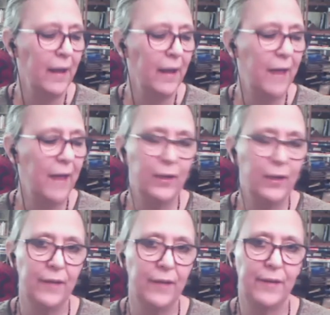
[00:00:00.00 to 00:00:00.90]

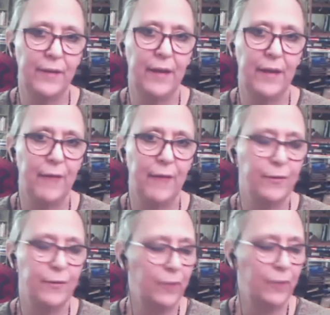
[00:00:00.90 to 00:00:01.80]
effortless and
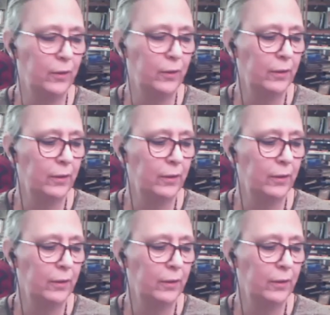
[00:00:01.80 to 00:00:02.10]
effortful,